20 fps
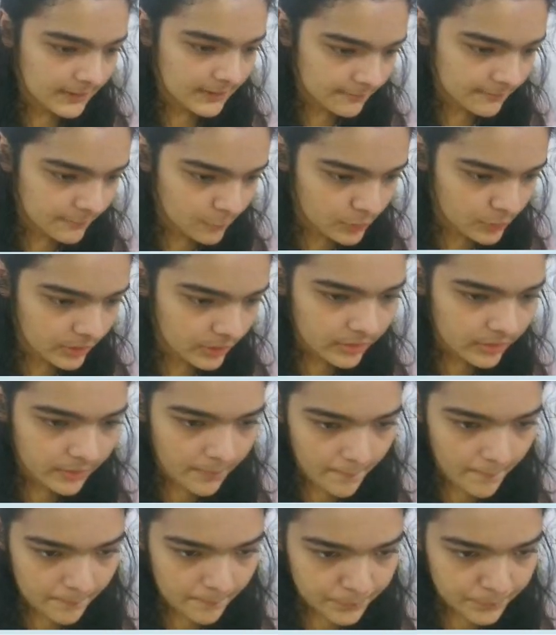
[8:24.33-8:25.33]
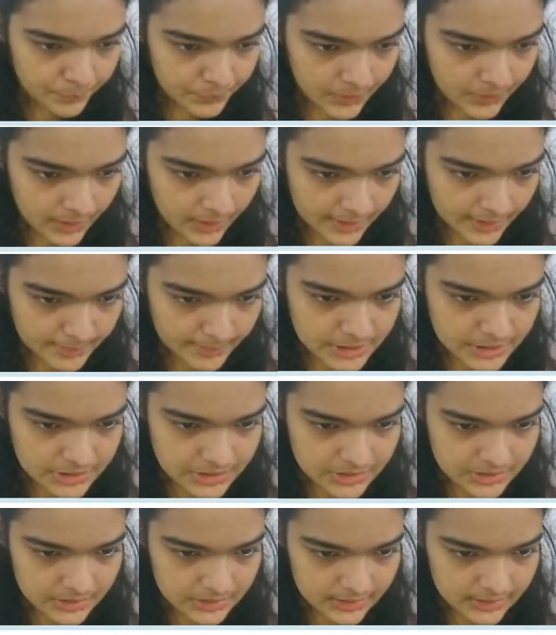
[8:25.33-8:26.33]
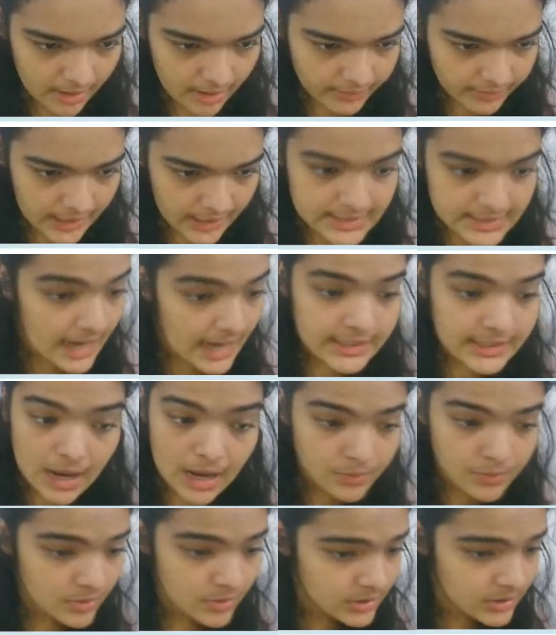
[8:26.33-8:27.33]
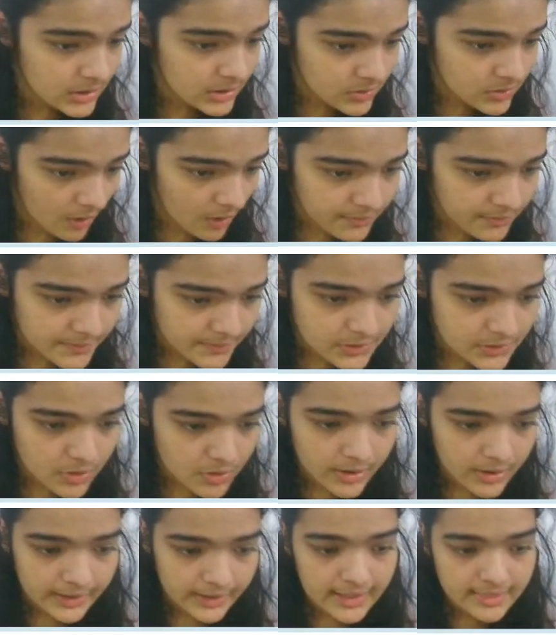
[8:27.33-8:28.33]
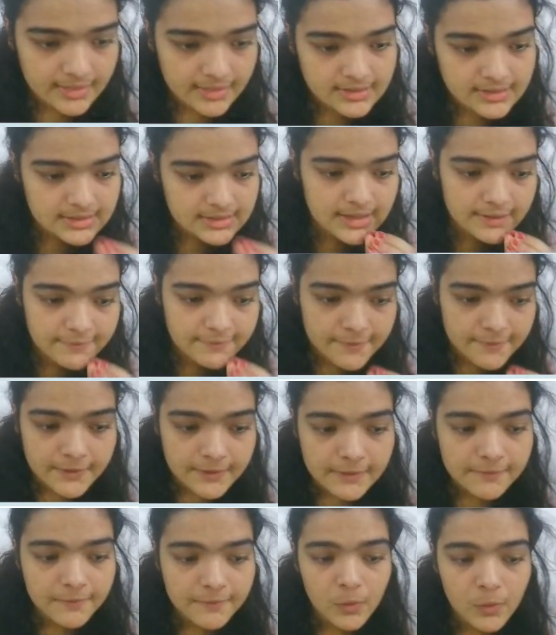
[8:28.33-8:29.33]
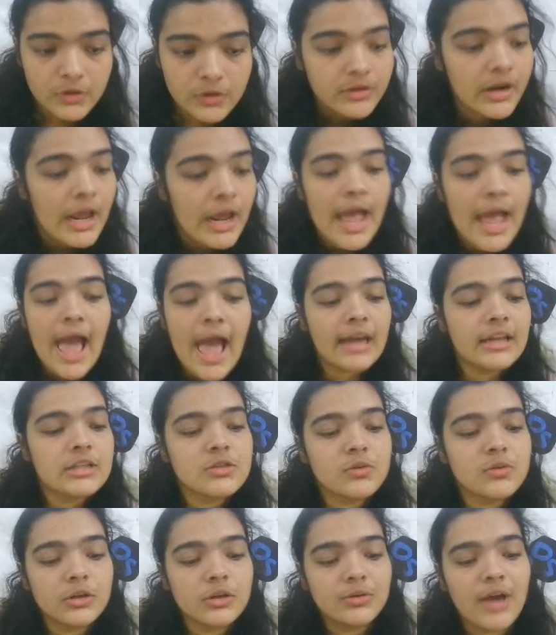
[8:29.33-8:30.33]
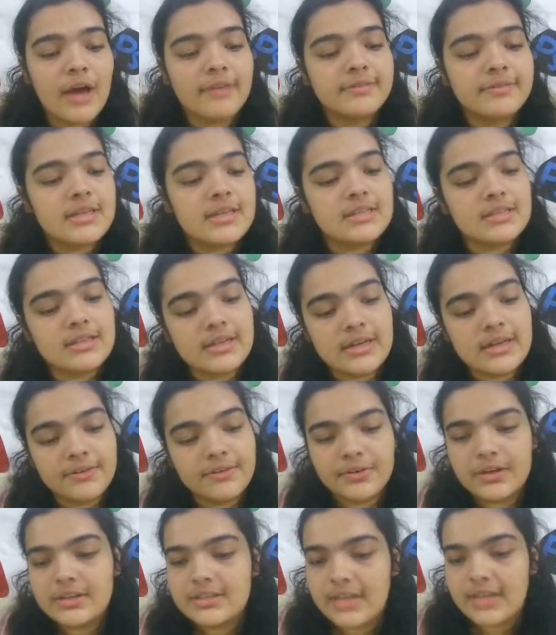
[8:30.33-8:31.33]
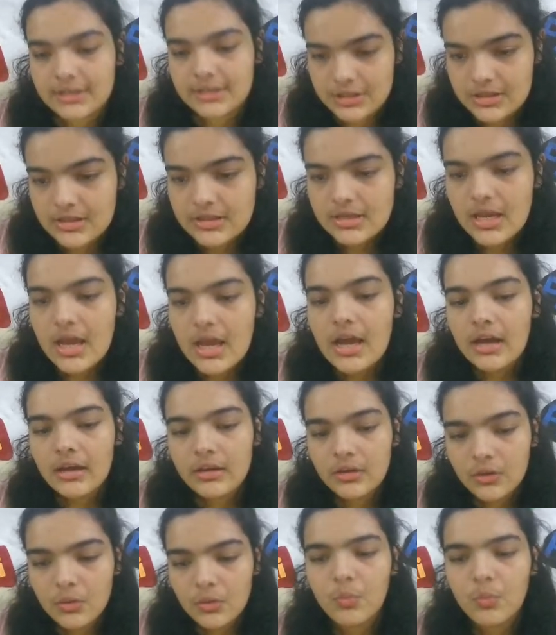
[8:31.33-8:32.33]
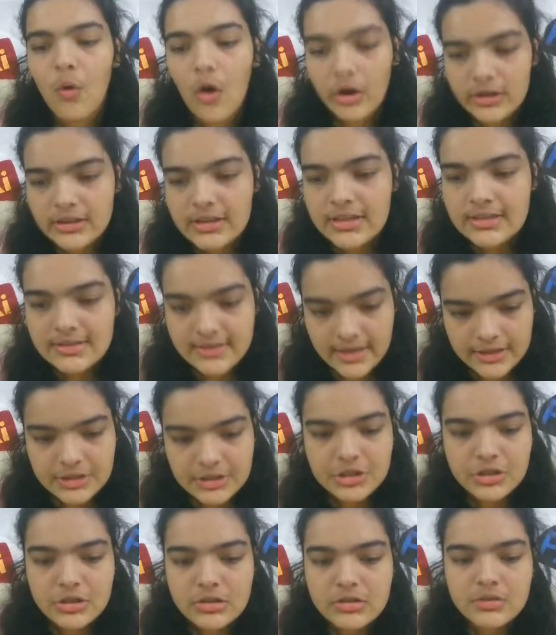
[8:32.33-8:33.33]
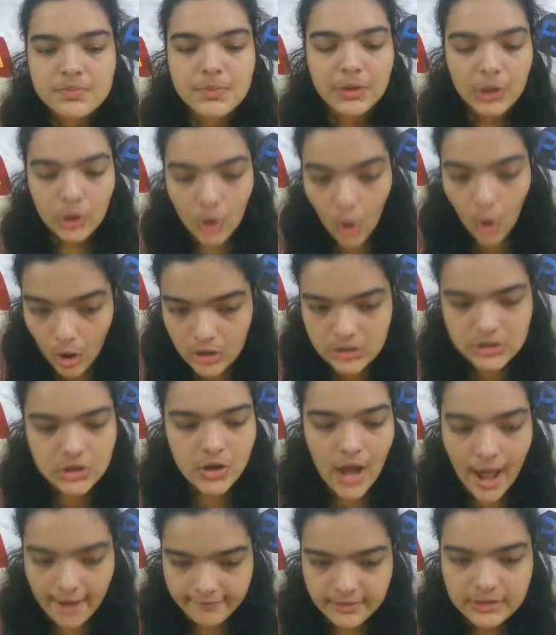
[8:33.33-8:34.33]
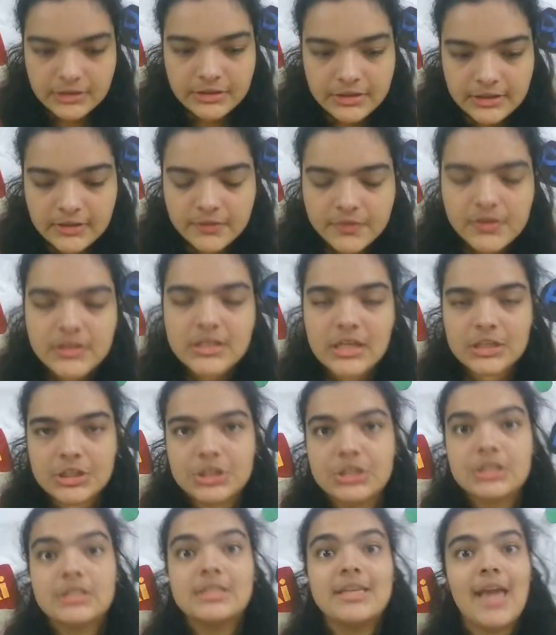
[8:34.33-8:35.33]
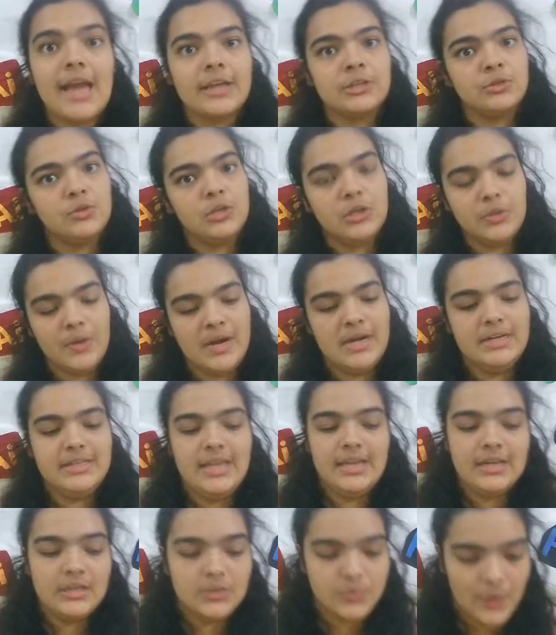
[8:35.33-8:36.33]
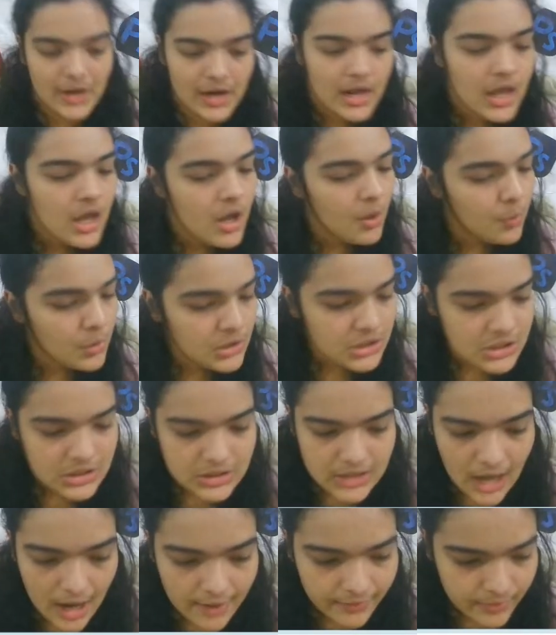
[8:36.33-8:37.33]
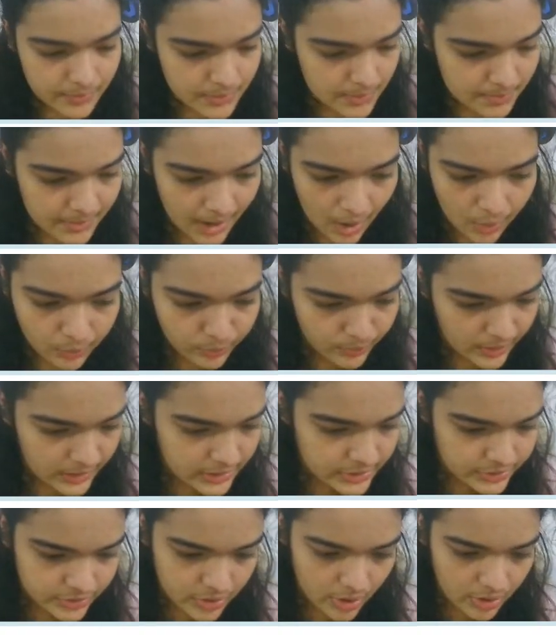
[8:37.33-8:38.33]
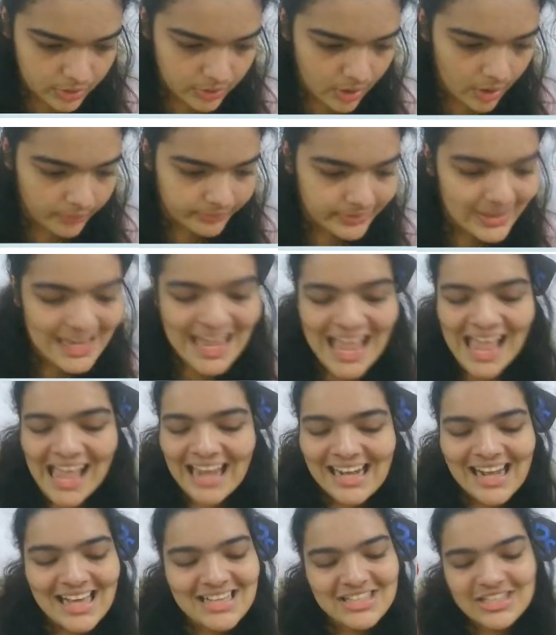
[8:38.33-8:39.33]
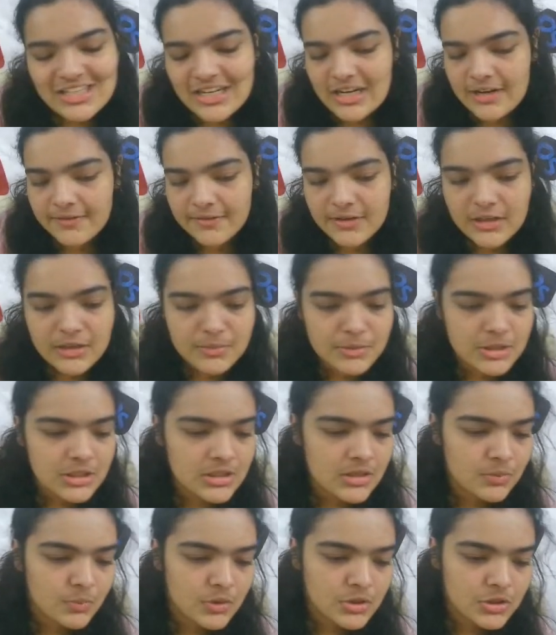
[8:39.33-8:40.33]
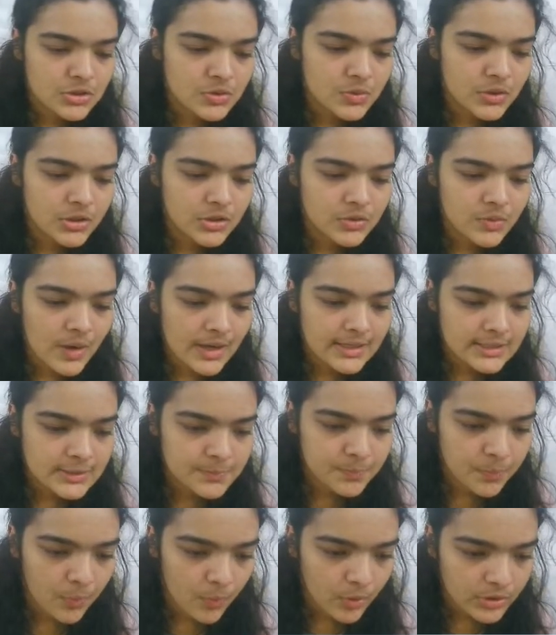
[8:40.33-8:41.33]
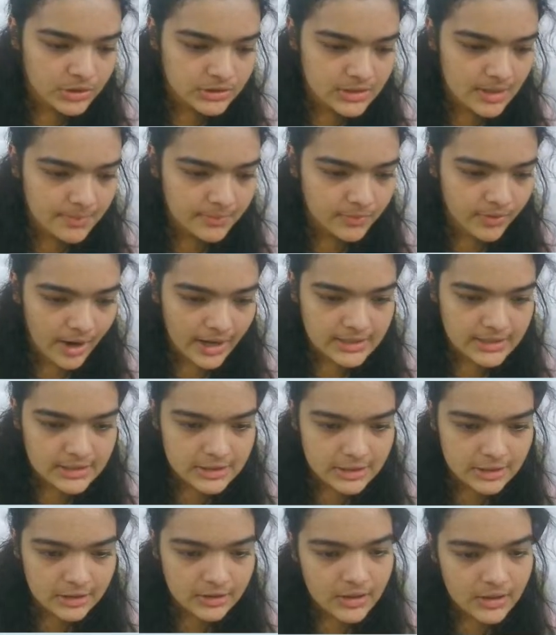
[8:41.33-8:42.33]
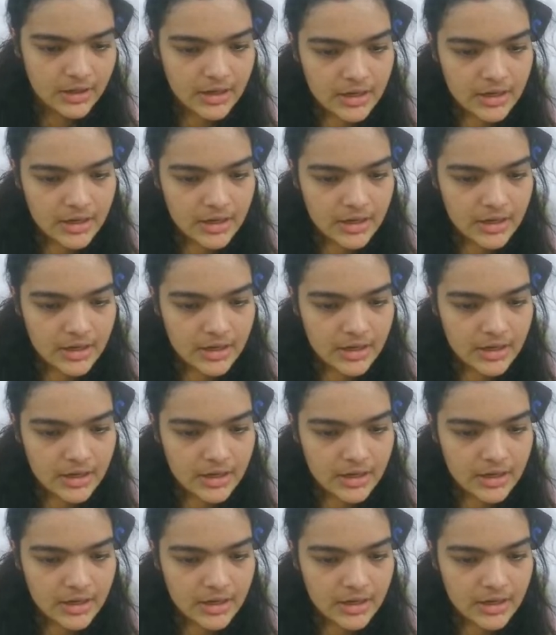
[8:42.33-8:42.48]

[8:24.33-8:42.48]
folder. Let me just navigate. I downloaded this off of Discord. Again, this is day 15 folder and it's going to have these 3 different sections. You want these sections because you're having 3 different sections in the actual UI design as well. We'll just start from the brown one. It's called coffee. It has 3 different images and we're just going to export them right here.